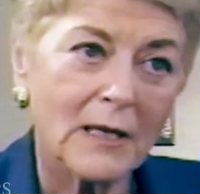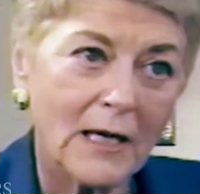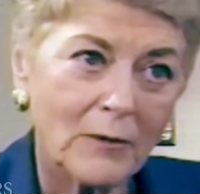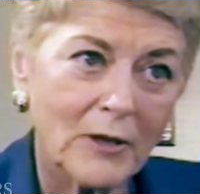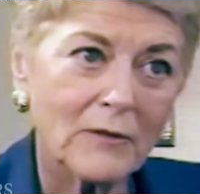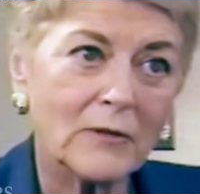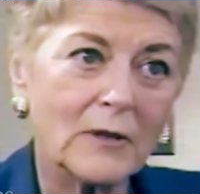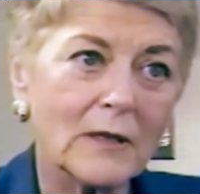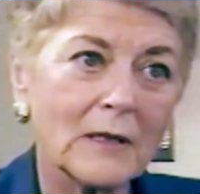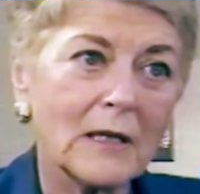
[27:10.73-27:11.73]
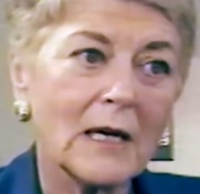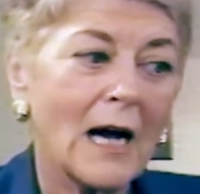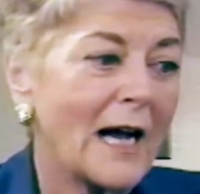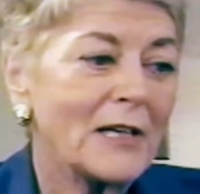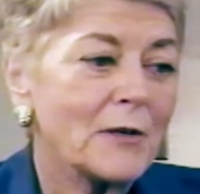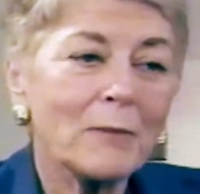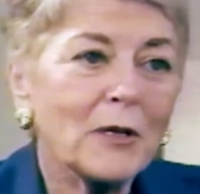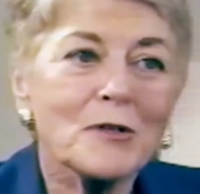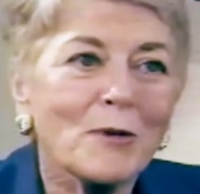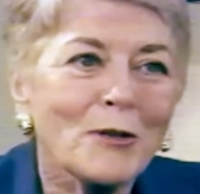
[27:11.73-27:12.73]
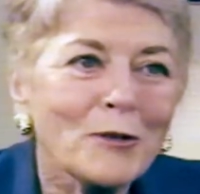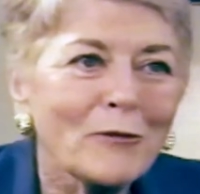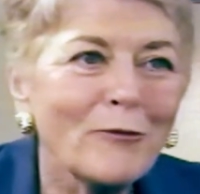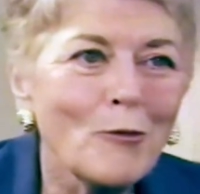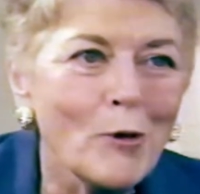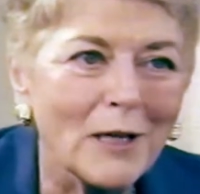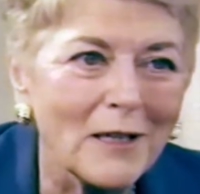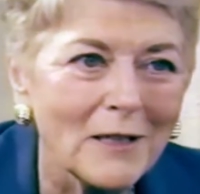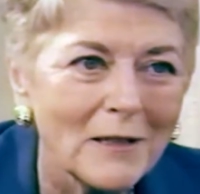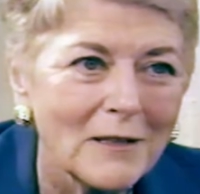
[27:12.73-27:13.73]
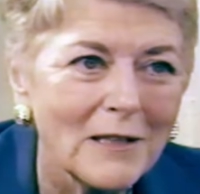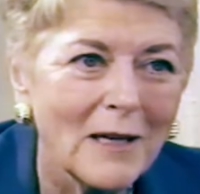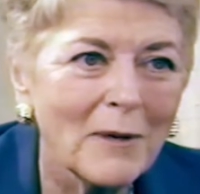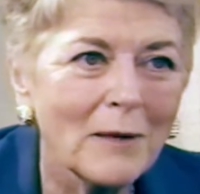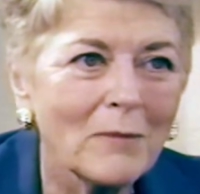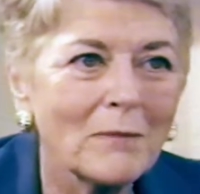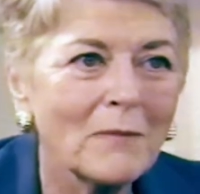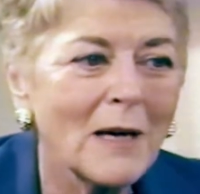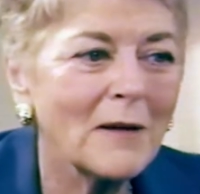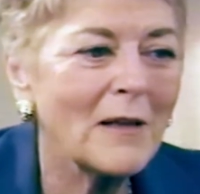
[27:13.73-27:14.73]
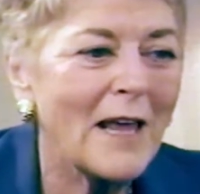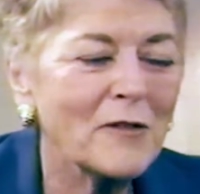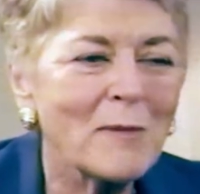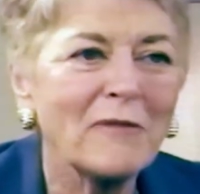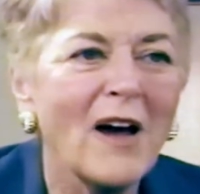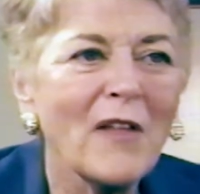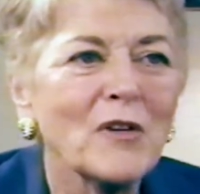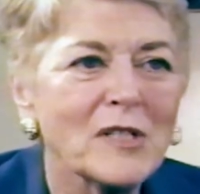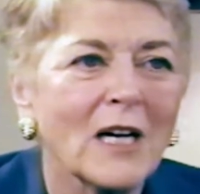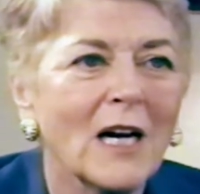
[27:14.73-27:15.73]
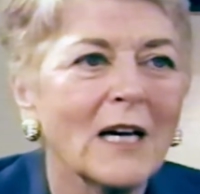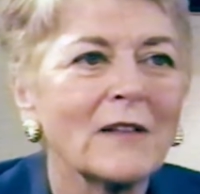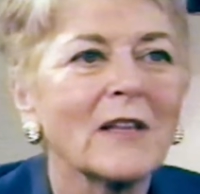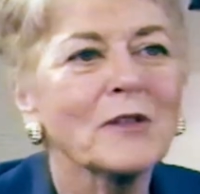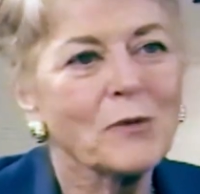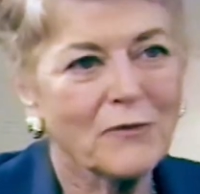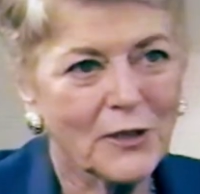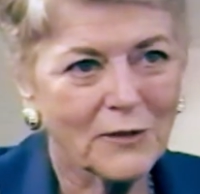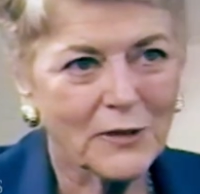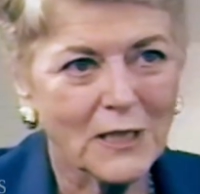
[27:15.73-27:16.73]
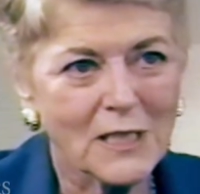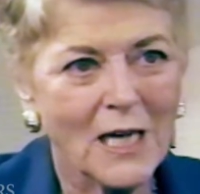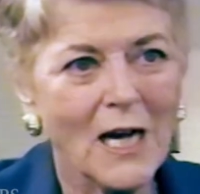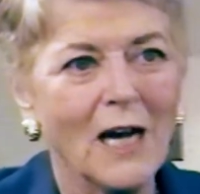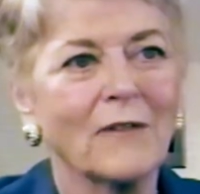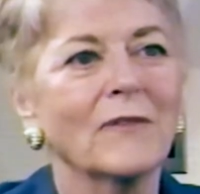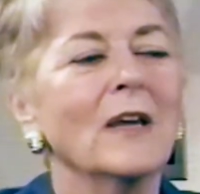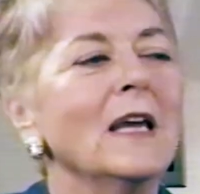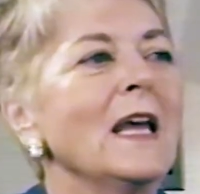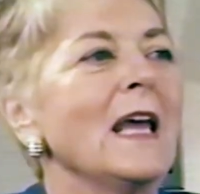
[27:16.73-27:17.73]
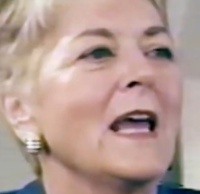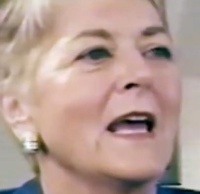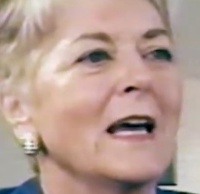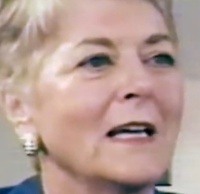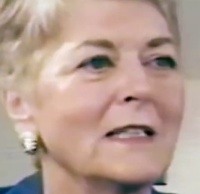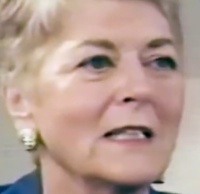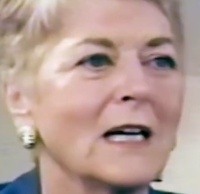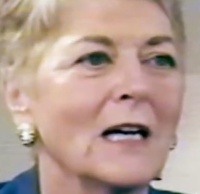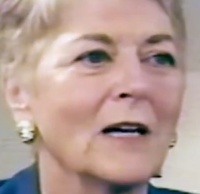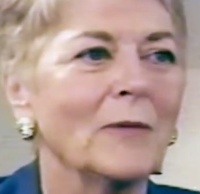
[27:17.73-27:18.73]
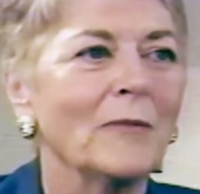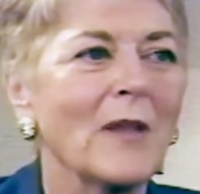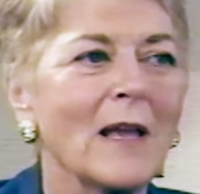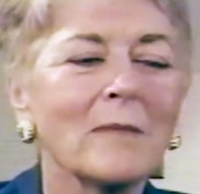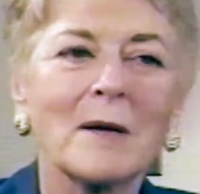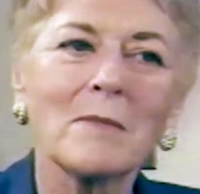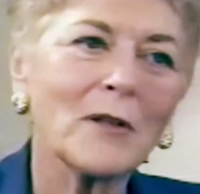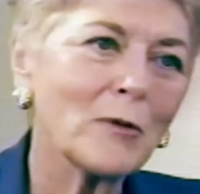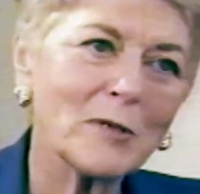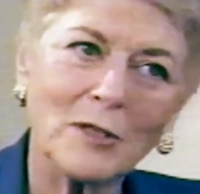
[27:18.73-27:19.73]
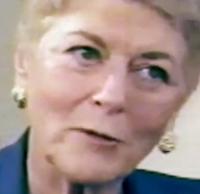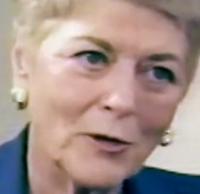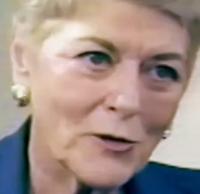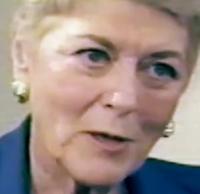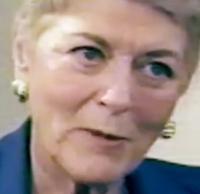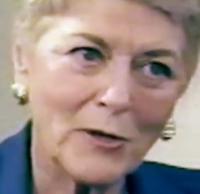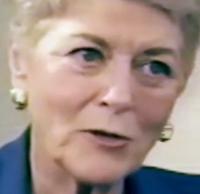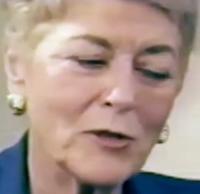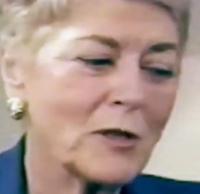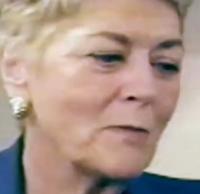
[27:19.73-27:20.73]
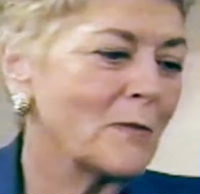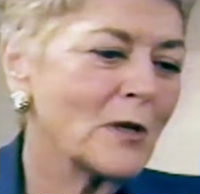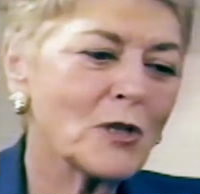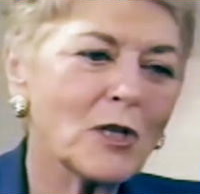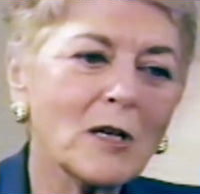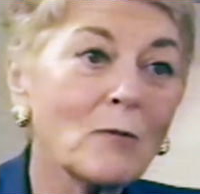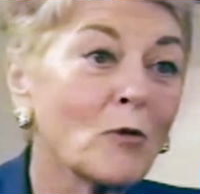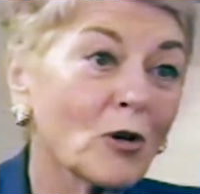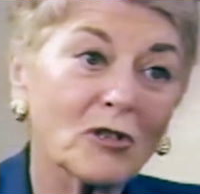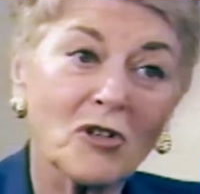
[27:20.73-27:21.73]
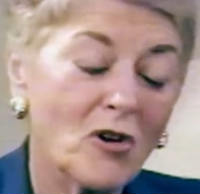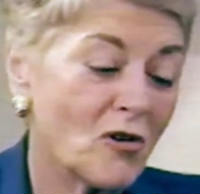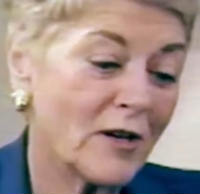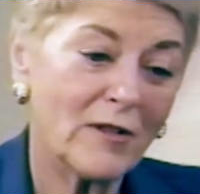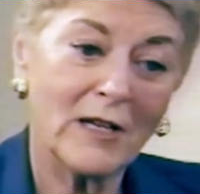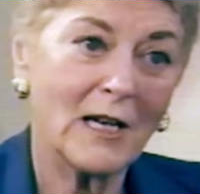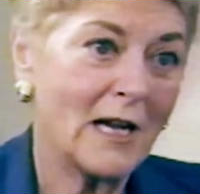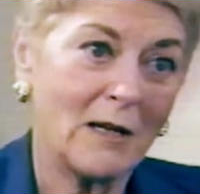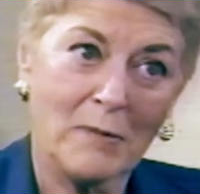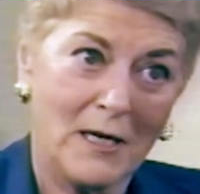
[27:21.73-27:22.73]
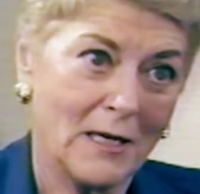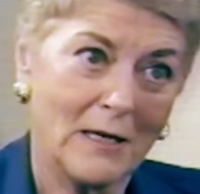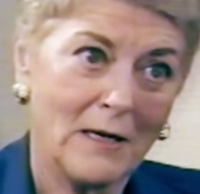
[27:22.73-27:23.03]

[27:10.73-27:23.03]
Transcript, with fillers: but I had to work for it. I, because we couldn't afford it. I mean, my after my father died, things were very, very tough. And um, and my mother was a crochet beater. She she worked harder than anybody.